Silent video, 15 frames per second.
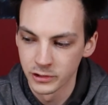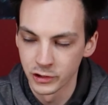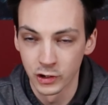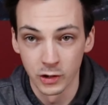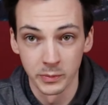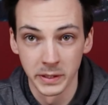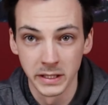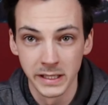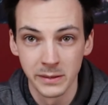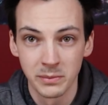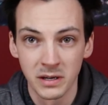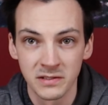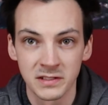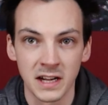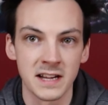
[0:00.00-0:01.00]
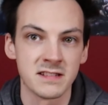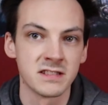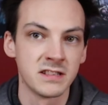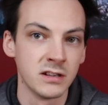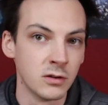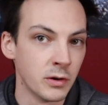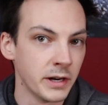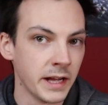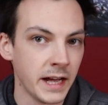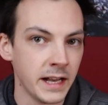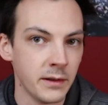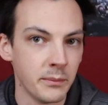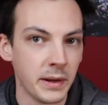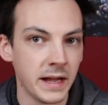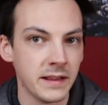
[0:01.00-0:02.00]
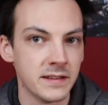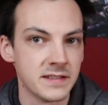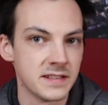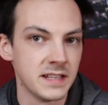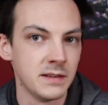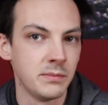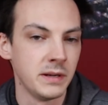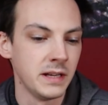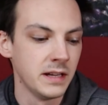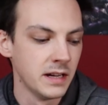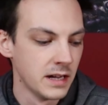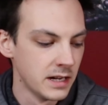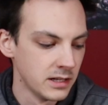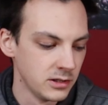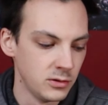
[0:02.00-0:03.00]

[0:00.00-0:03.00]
durability buffs, I still went ahead and paid the CP